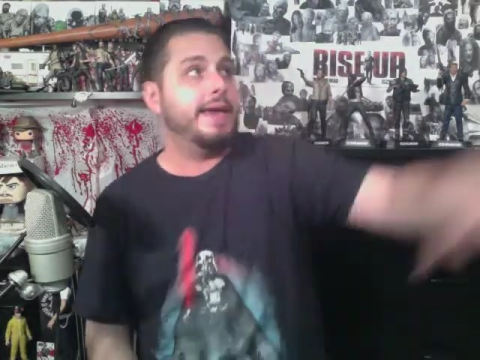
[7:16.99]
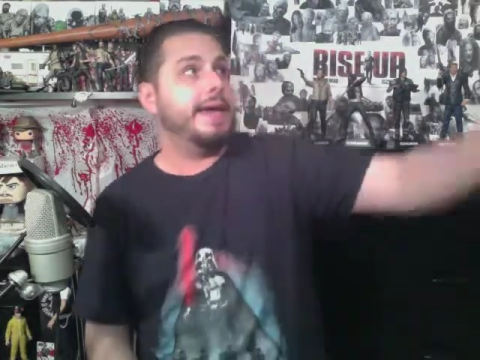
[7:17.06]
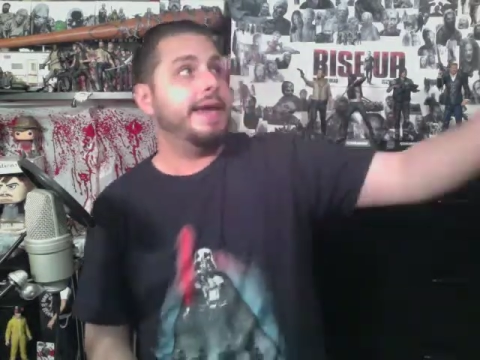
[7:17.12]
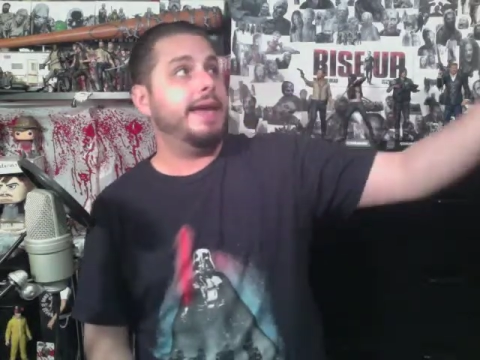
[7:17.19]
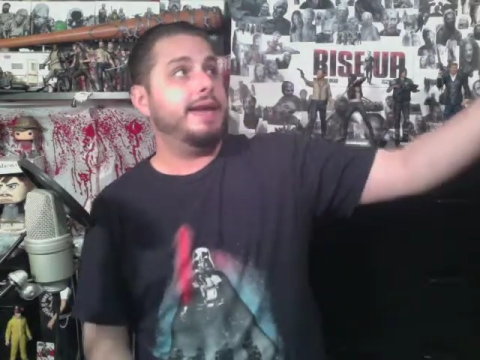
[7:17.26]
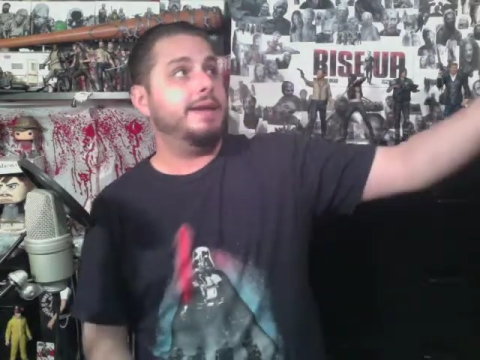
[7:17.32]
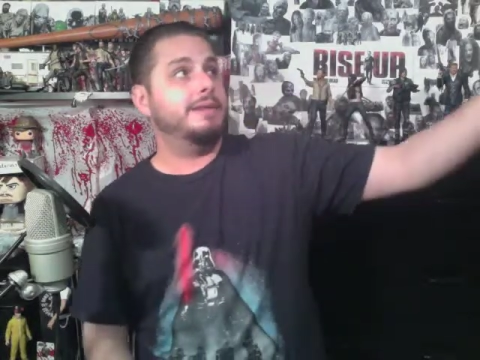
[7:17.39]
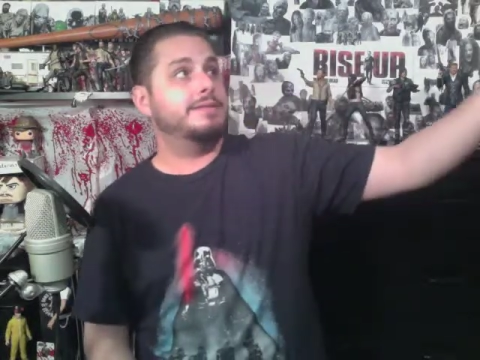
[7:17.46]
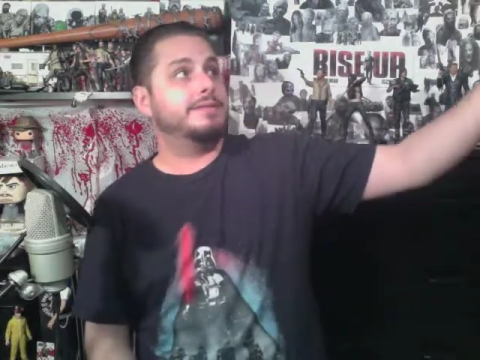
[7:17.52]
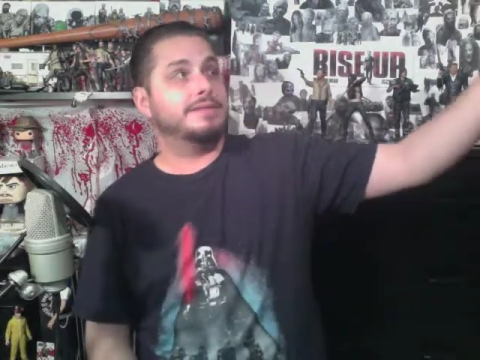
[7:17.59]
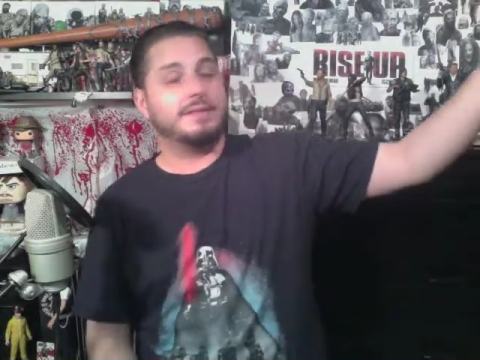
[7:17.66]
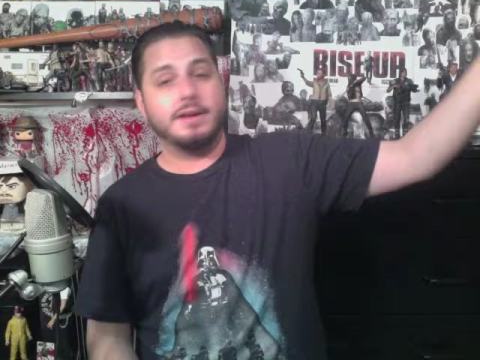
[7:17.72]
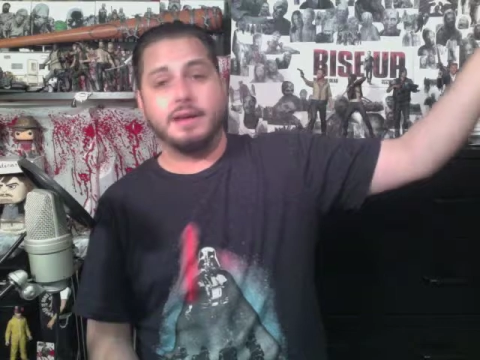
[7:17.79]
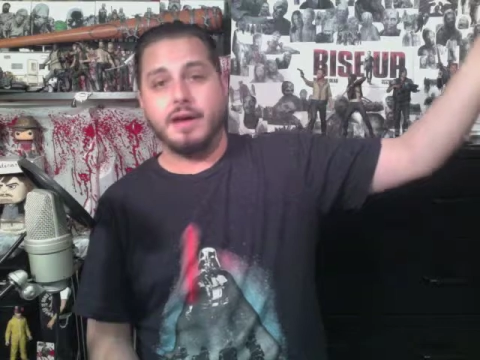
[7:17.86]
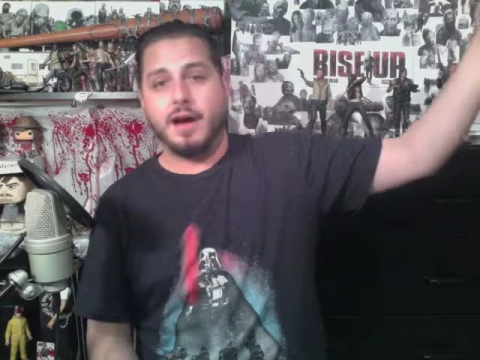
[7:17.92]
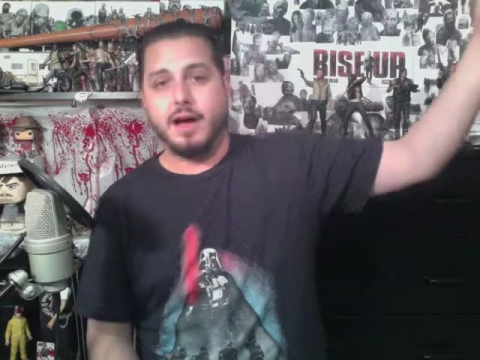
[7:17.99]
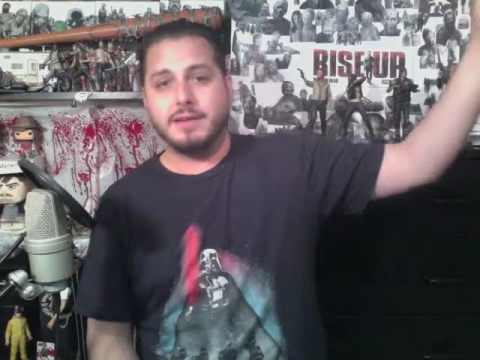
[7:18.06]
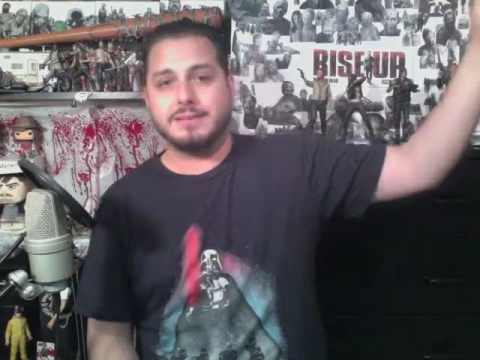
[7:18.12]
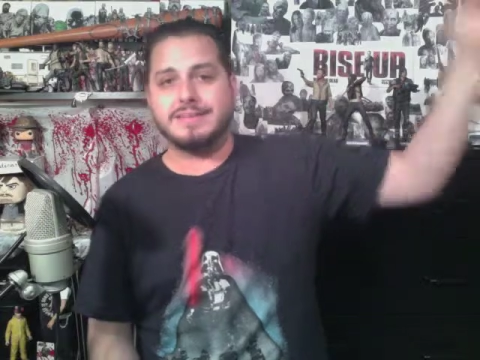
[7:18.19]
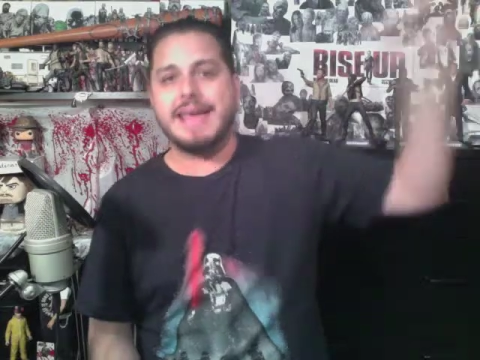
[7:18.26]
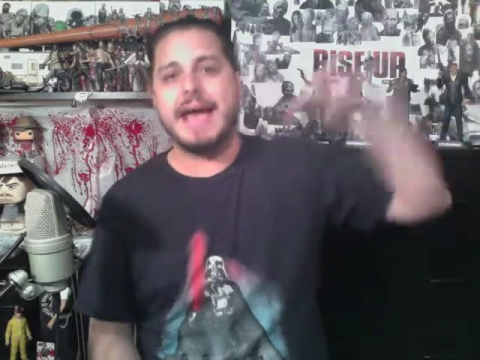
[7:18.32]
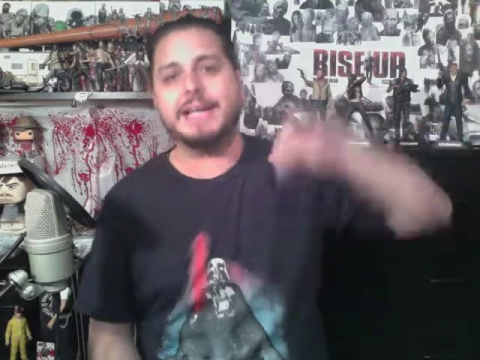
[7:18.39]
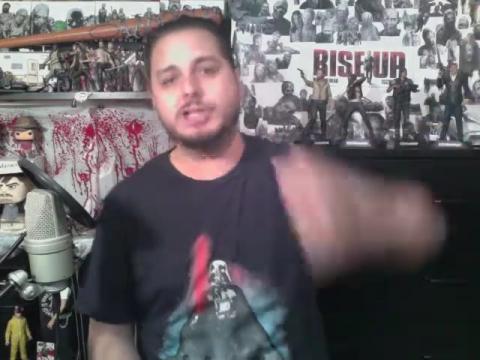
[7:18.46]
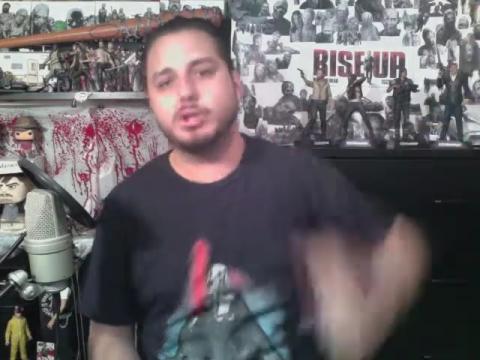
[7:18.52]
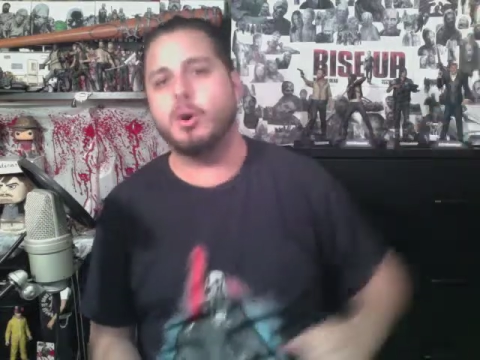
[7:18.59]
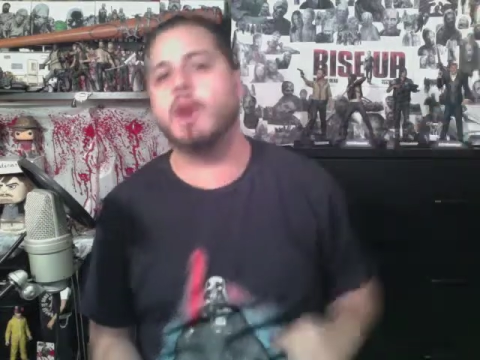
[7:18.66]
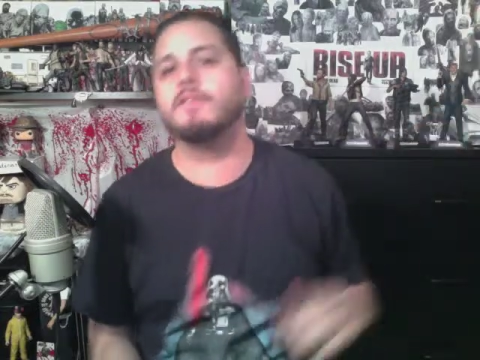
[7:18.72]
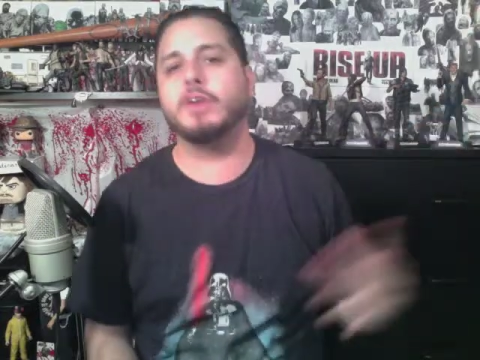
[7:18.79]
is a statue of